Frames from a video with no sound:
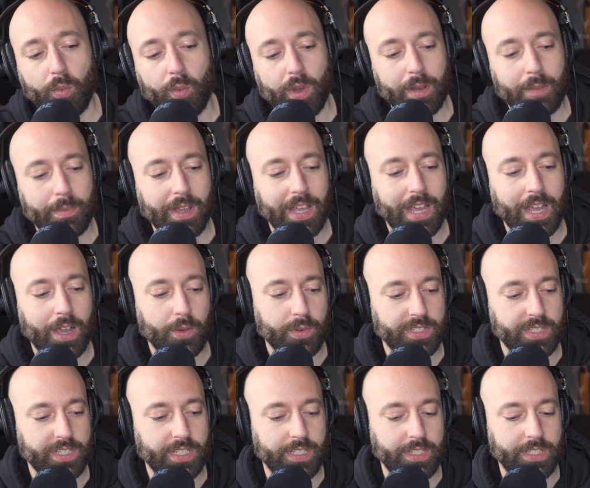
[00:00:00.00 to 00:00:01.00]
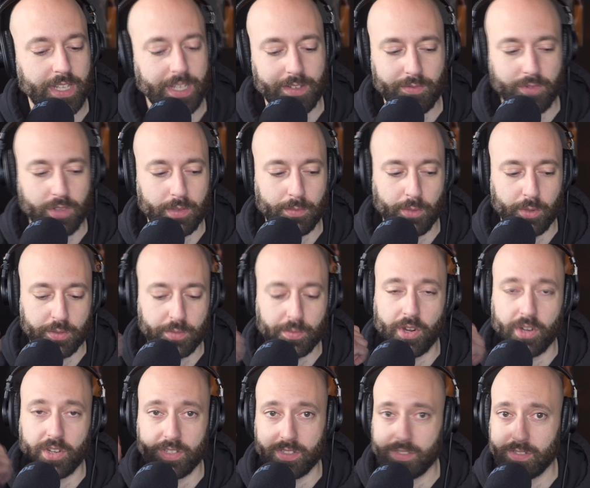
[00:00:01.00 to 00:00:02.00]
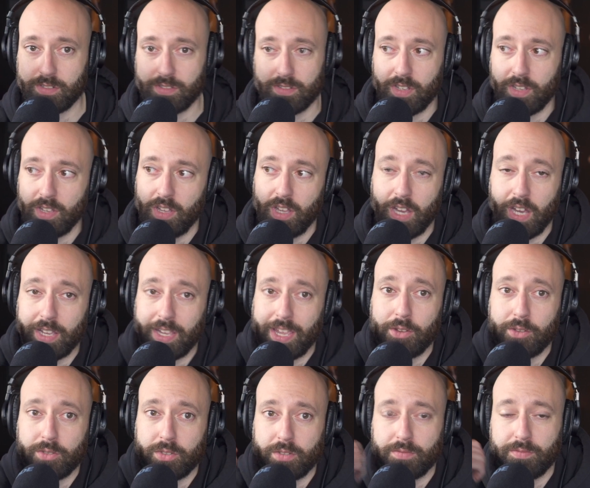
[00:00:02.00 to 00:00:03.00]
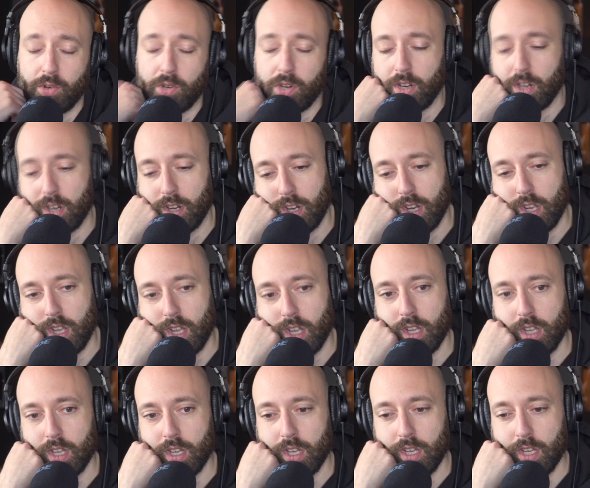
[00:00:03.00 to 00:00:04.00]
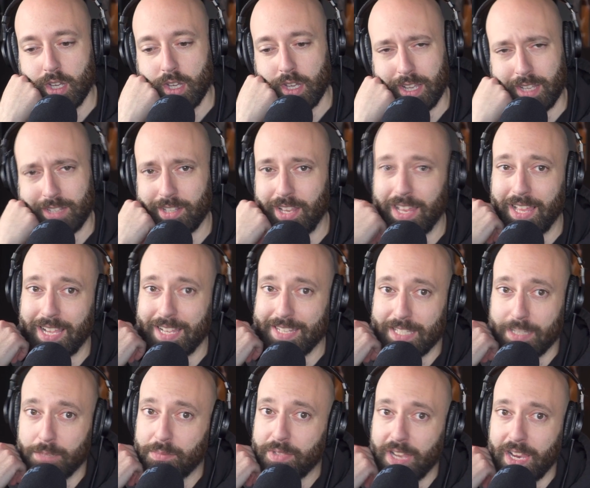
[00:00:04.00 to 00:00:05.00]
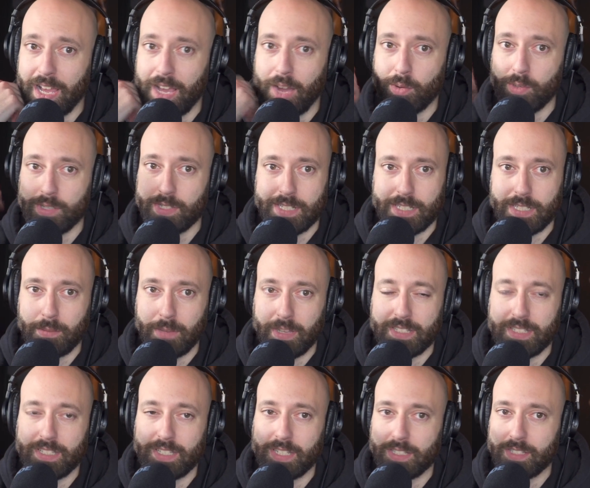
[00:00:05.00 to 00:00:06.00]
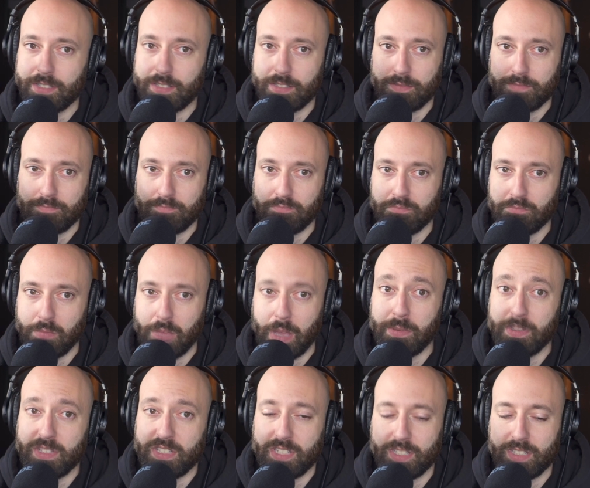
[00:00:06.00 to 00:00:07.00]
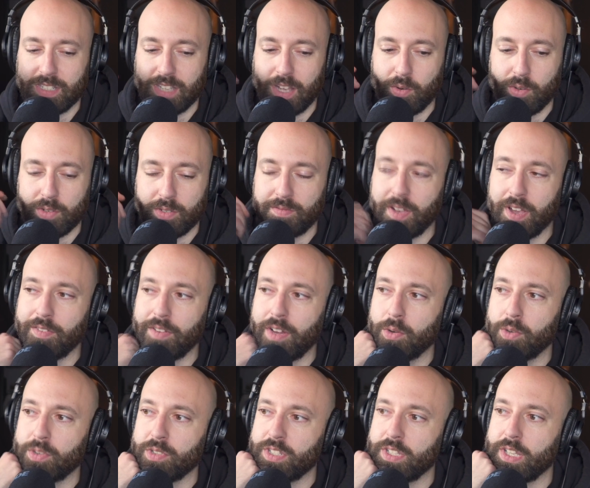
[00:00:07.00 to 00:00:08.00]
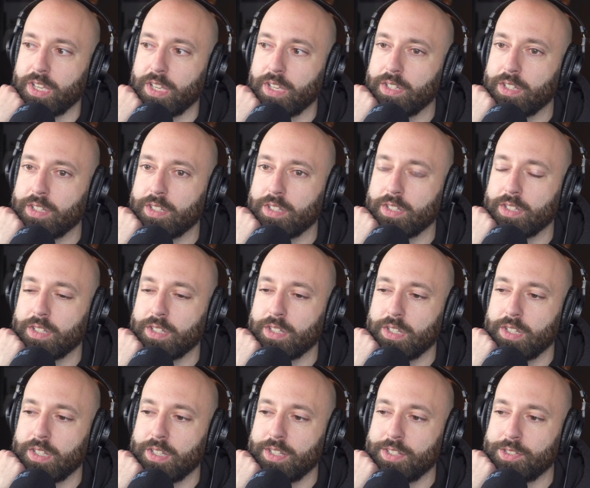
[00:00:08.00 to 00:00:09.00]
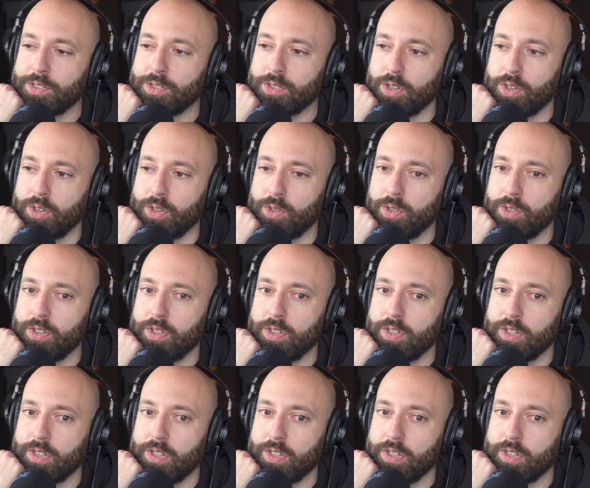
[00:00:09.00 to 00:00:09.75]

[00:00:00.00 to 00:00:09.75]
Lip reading: one of my hours in a day, for the most part, is accounted for. And it's not like I sleep 10 hours. I sleep like six, maybe 6 hours, 5 hours a day. So